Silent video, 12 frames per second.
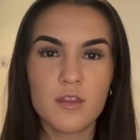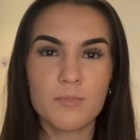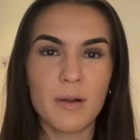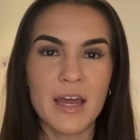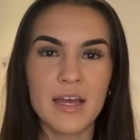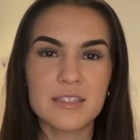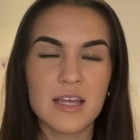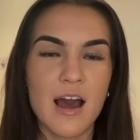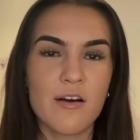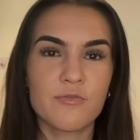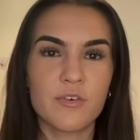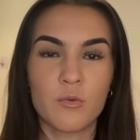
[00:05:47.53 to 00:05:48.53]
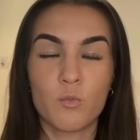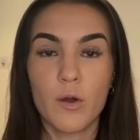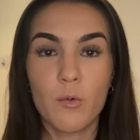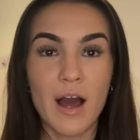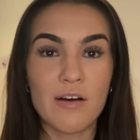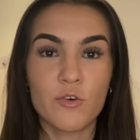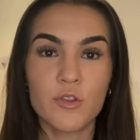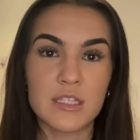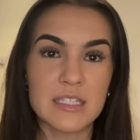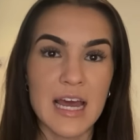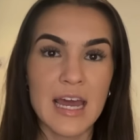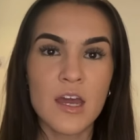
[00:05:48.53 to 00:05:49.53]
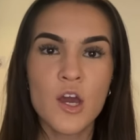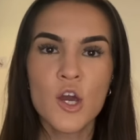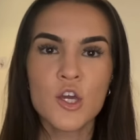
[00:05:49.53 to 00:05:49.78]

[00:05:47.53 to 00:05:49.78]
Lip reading: the players have and will have on the day.